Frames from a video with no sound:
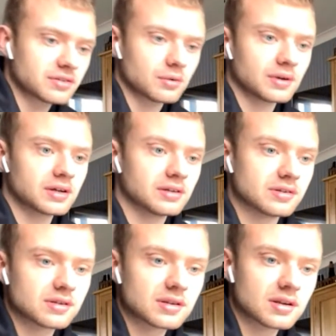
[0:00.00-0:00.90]
so we can
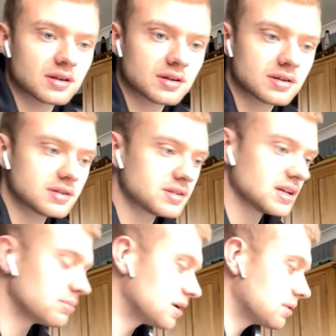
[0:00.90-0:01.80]

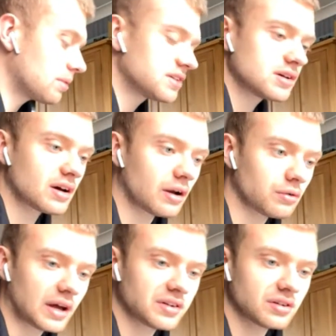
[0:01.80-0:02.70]
see me a bit better.
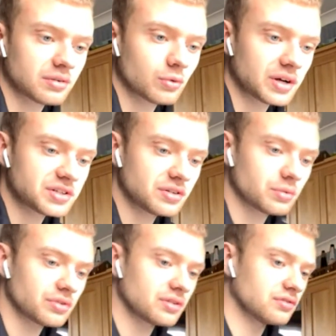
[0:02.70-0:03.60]
I'll answer some questions
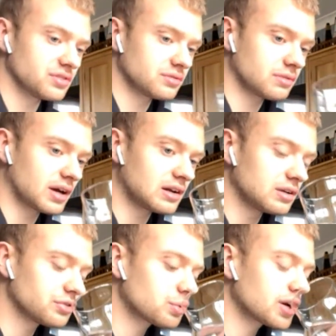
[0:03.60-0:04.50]
once I've just had a
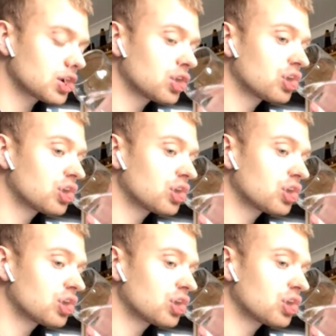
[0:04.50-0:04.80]
little swig.